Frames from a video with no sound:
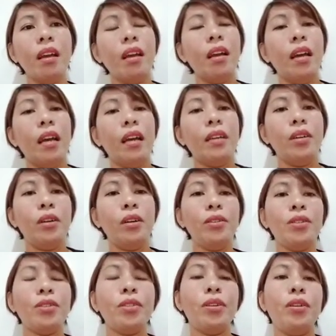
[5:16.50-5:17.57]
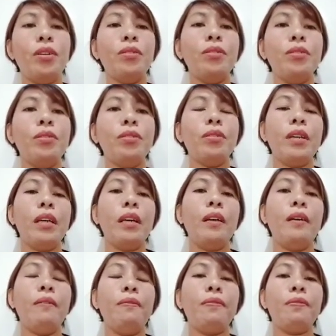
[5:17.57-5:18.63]
And also,
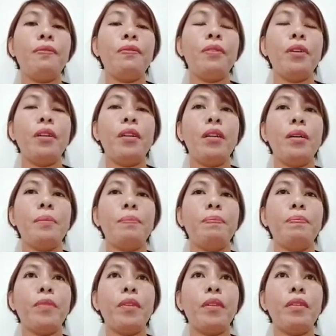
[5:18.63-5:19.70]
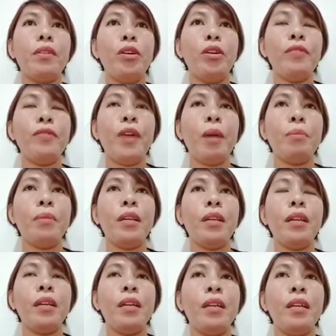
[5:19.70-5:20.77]
if your
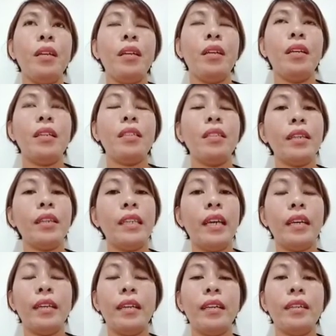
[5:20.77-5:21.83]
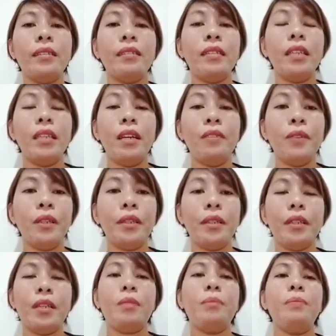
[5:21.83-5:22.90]
family is not getting enough
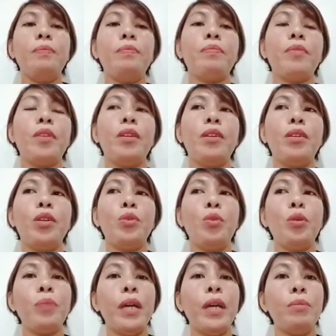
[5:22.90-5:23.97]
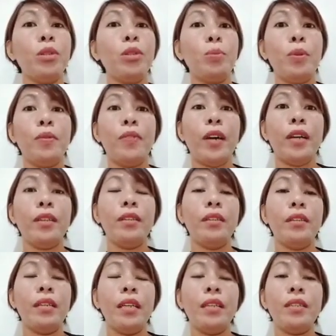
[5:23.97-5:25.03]
income, you won't be able to provide the
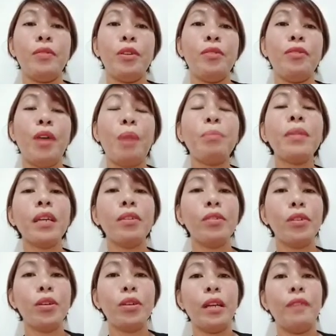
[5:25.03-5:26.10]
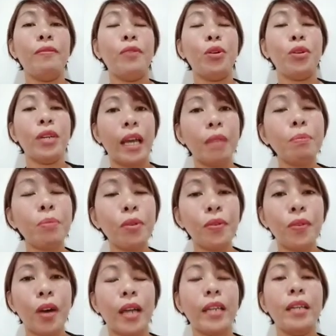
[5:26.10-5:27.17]
needs of your family. Or if you can
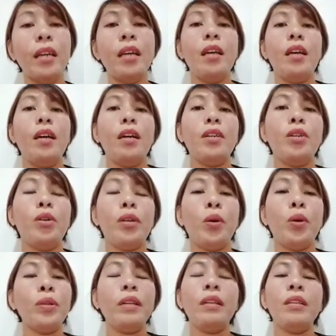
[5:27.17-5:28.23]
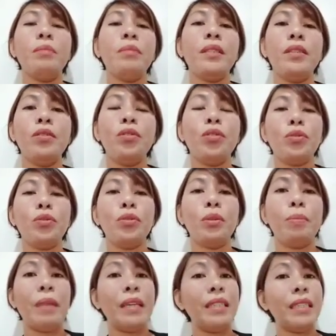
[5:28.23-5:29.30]
provide, you are only limited to the
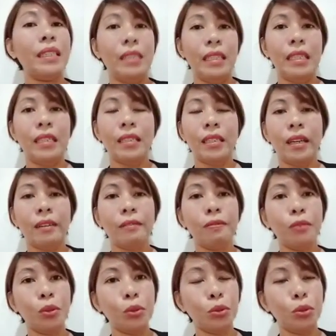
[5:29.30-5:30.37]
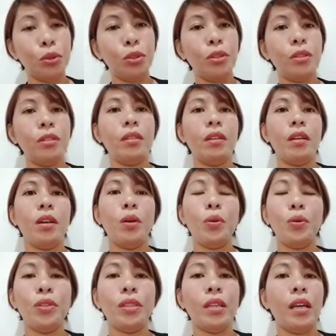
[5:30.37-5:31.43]
basic needs like food,
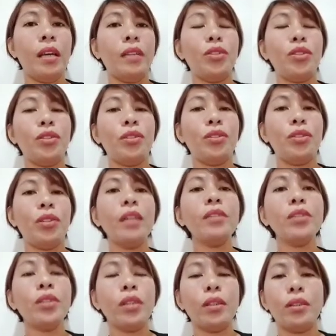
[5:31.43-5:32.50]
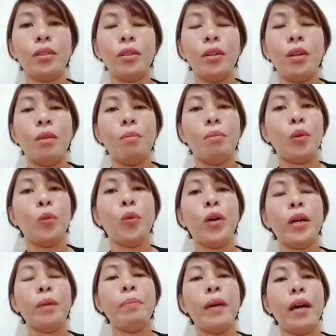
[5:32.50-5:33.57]
clothes, and shelter. But what
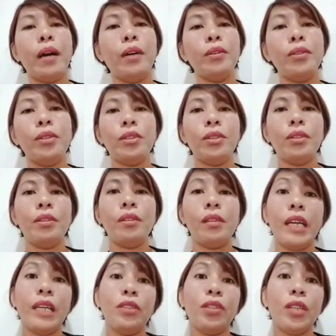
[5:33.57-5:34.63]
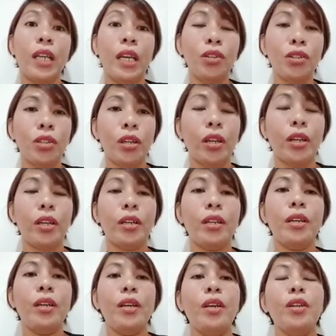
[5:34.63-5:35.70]
about their education?
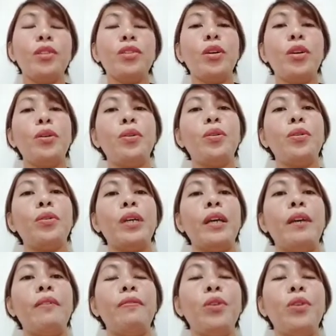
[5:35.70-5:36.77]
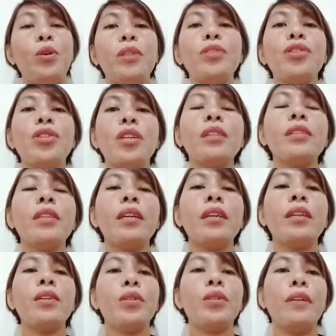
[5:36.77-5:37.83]
So if your children,
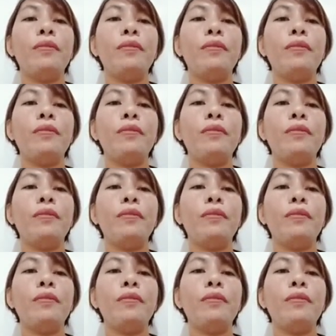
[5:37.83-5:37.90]
or